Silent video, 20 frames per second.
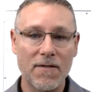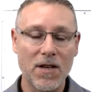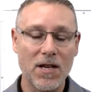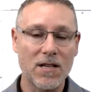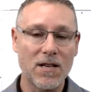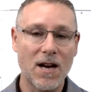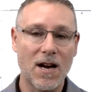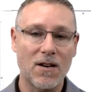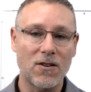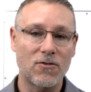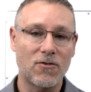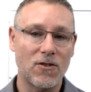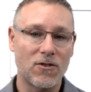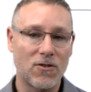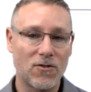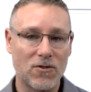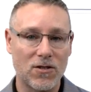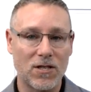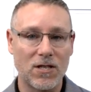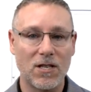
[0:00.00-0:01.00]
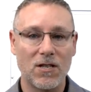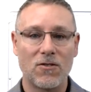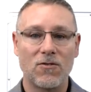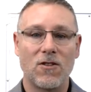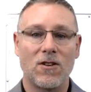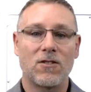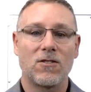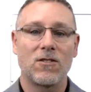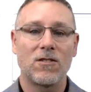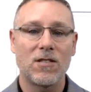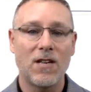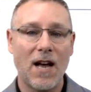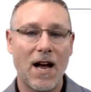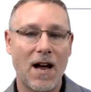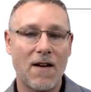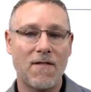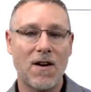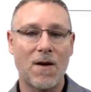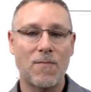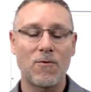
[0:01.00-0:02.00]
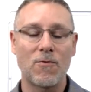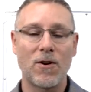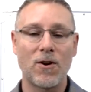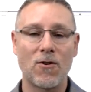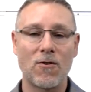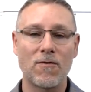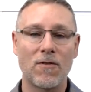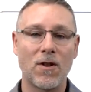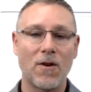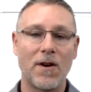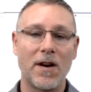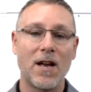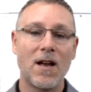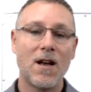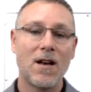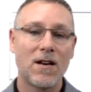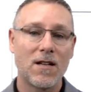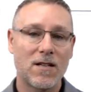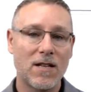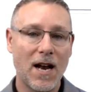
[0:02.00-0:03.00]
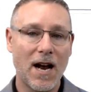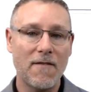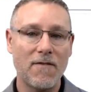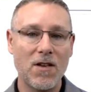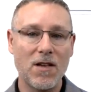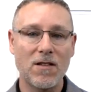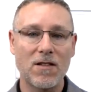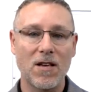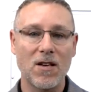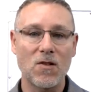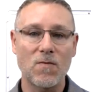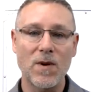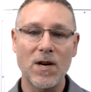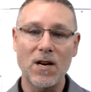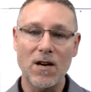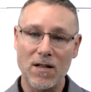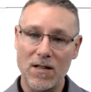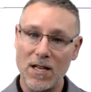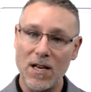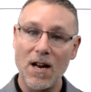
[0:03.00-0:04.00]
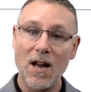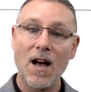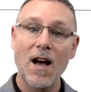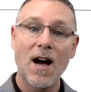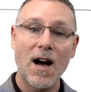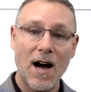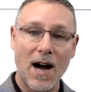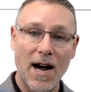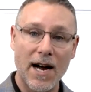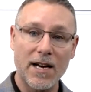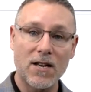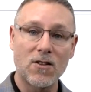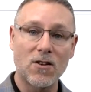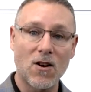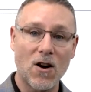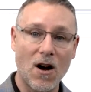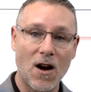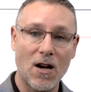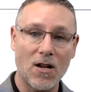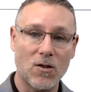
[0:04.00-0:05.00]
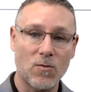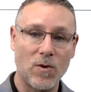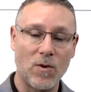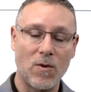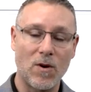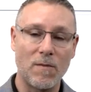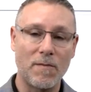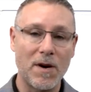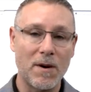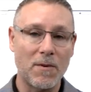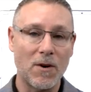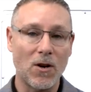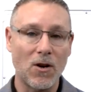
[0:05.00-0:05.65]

these constructors and destructors, doesn't have operator overloading, doesn't have these things because it hides cost. We want to be able to